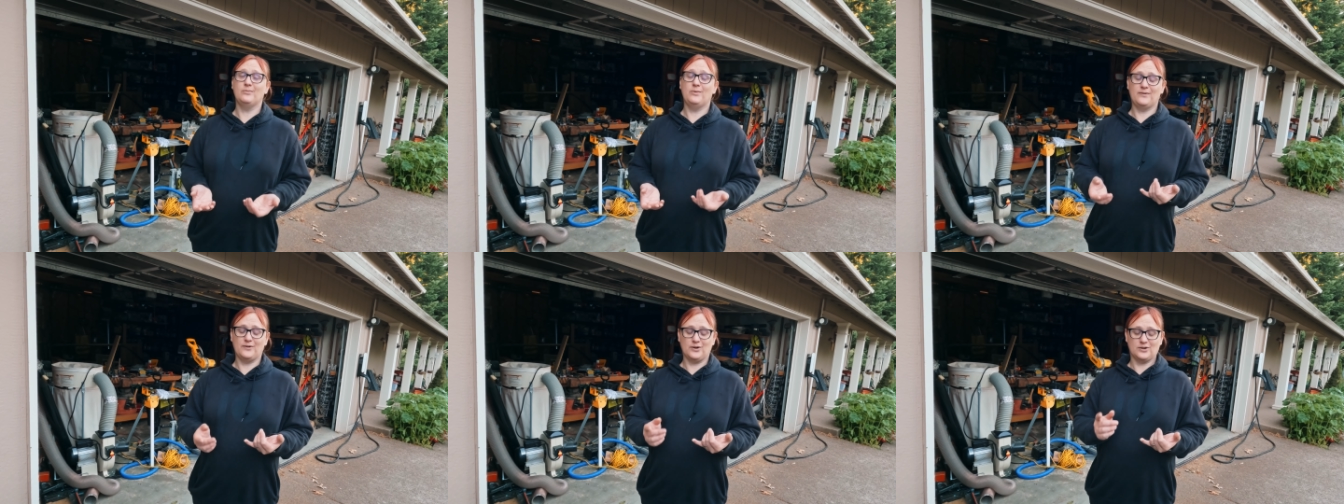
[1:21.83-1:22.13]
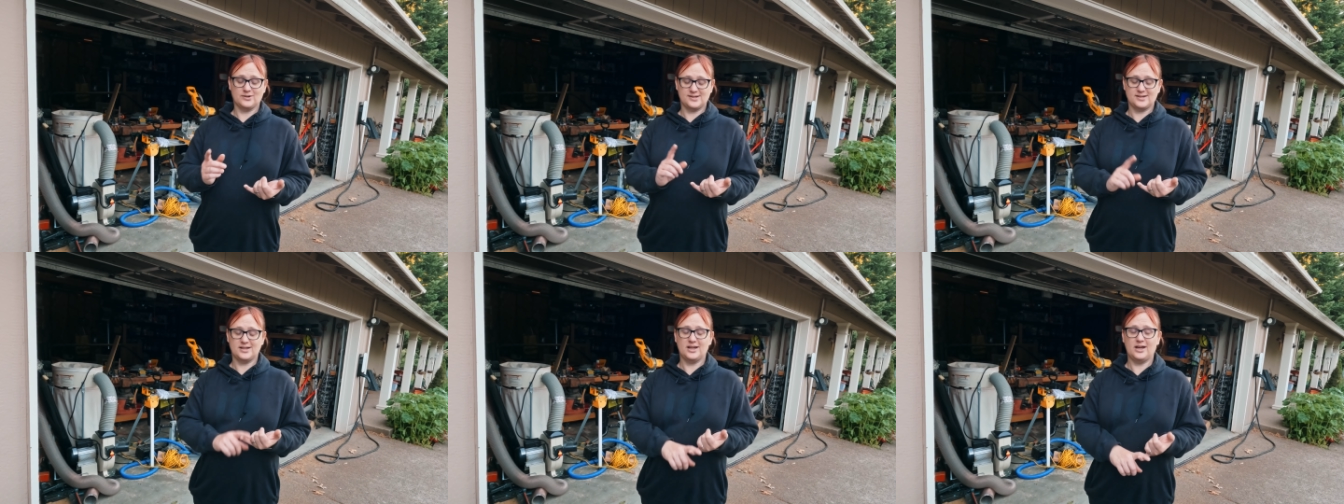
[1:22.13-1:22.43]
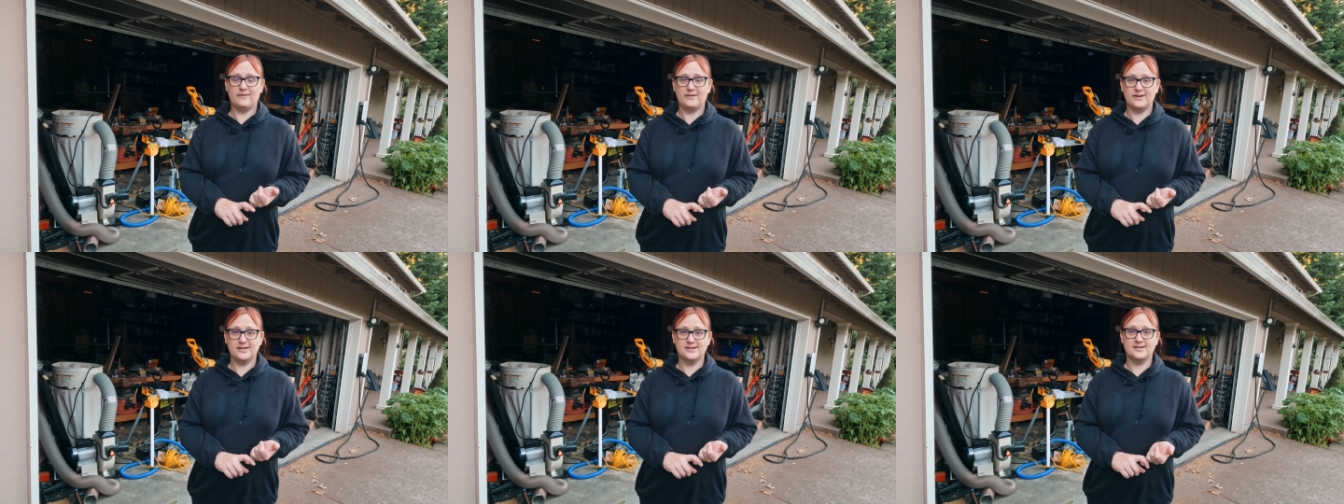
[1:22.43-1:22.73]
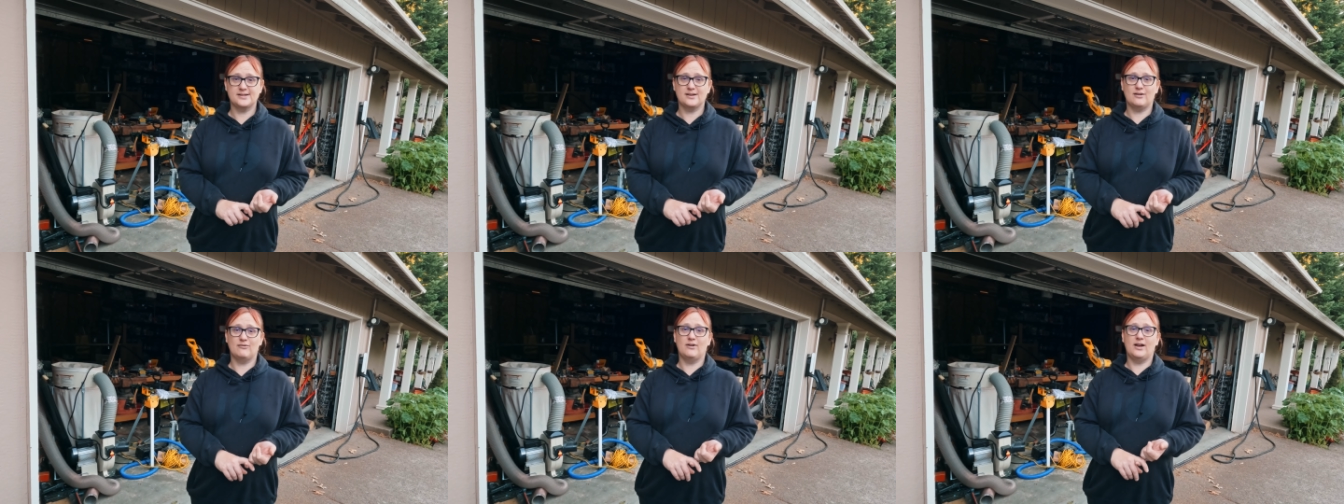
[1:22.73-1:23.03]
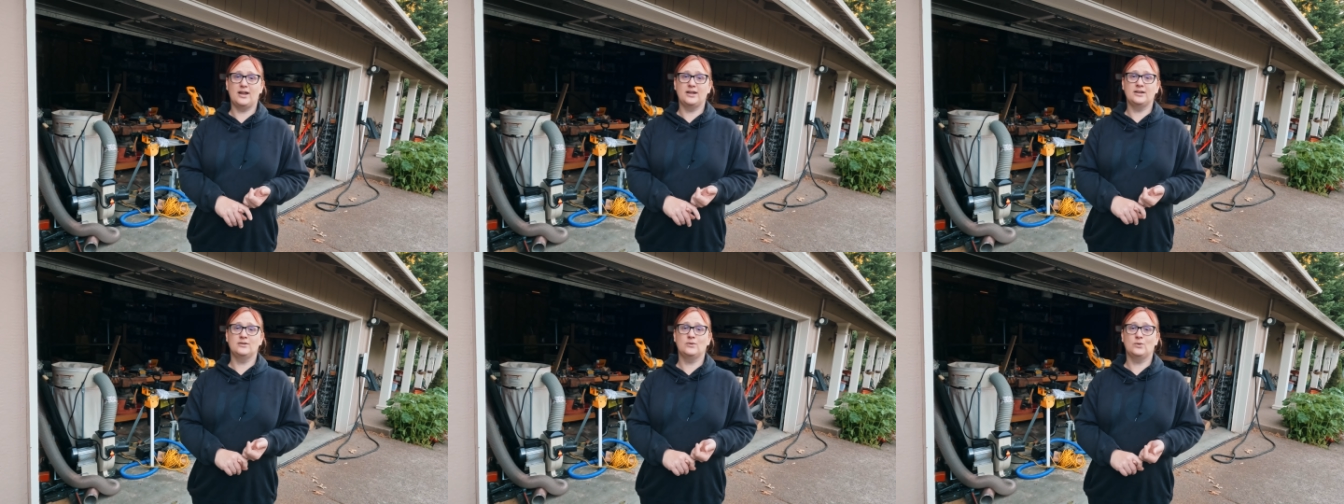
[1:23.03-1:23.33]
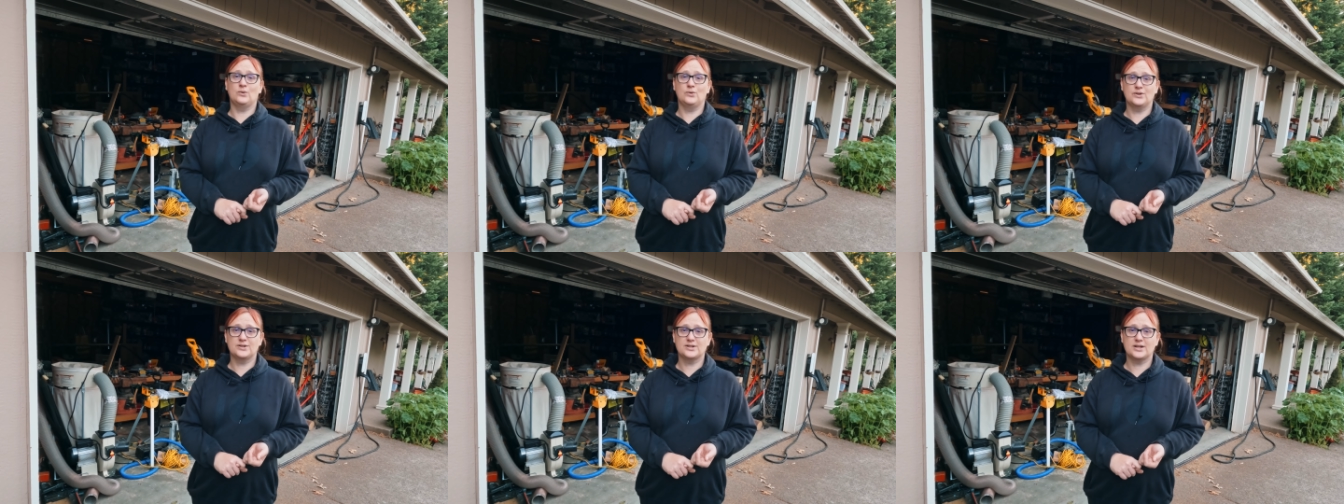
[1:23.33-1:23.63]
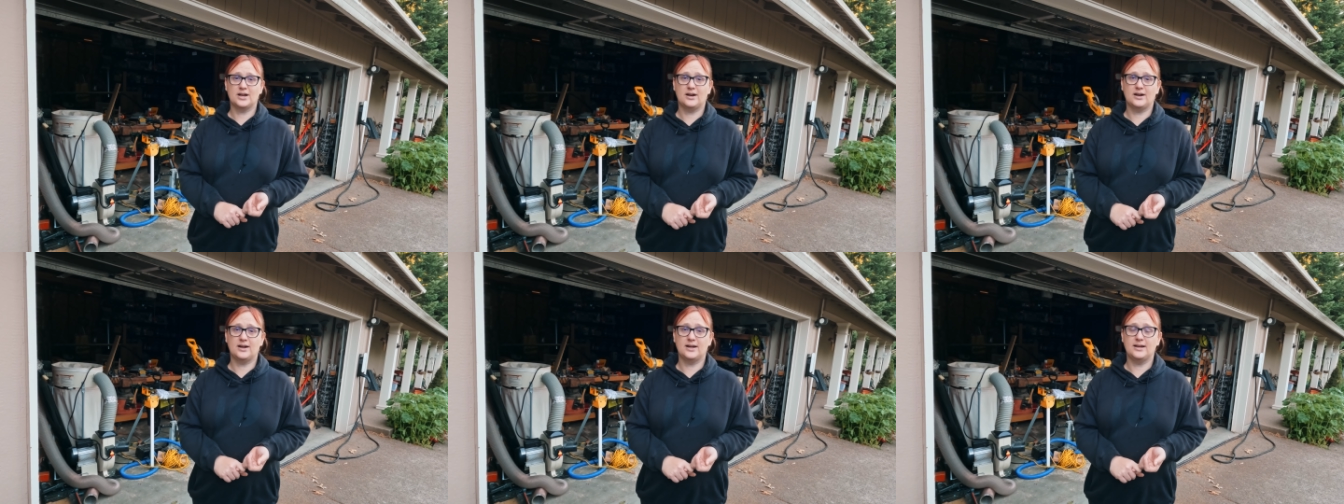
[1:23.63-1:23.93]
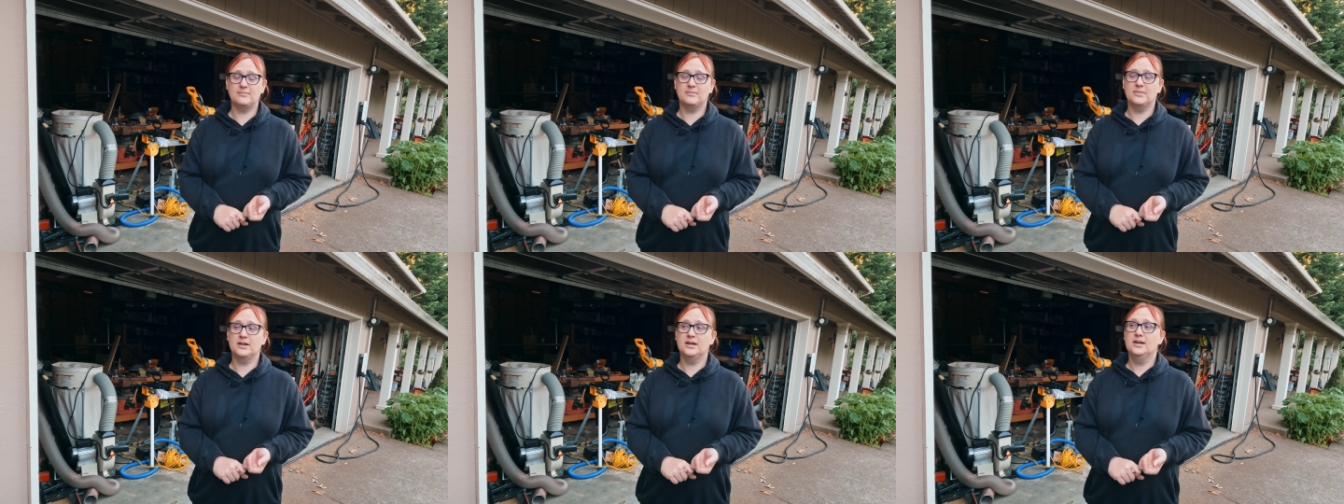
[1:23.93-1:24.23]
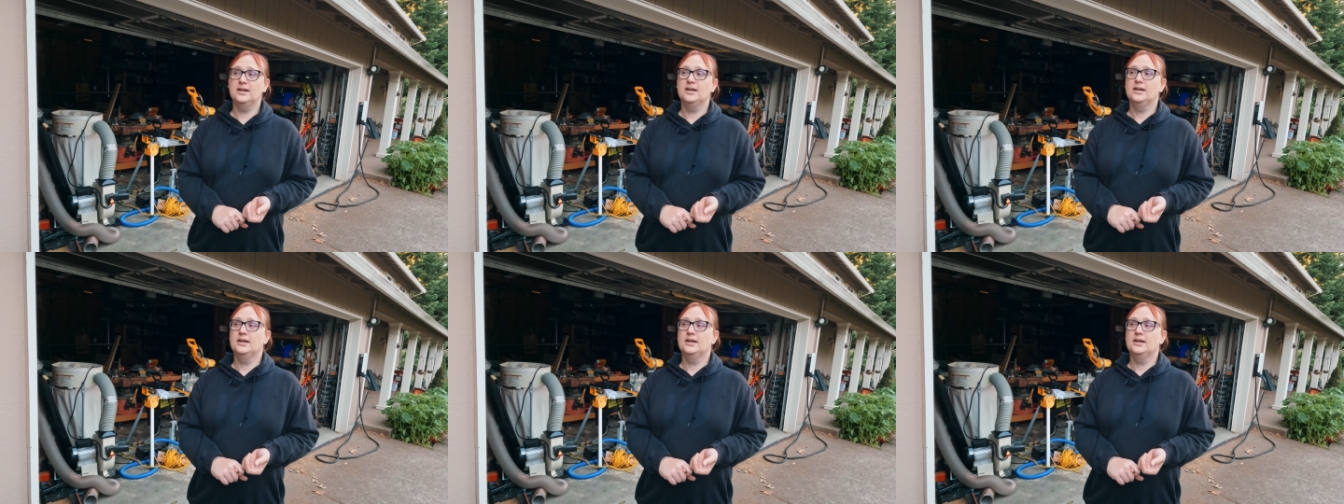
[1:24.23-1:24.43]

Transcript: We've got servers that run all the time.